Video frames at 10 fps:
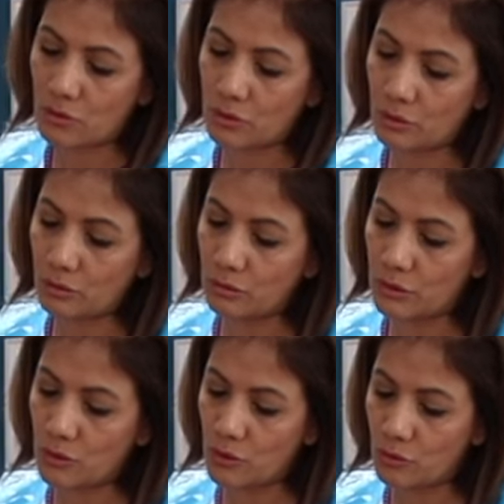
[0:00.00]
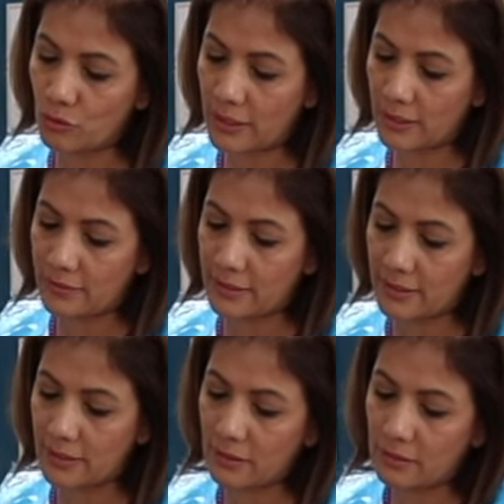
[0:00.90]
to the jaw
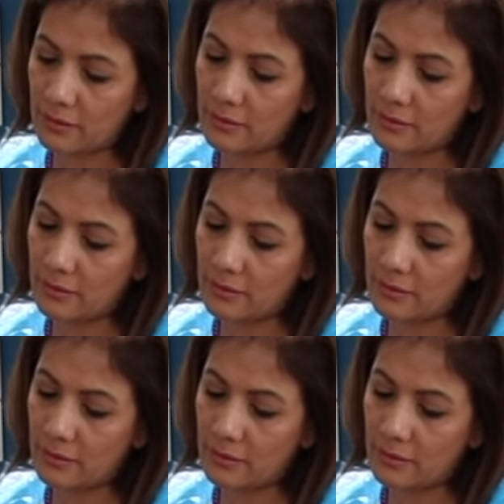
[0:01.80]
area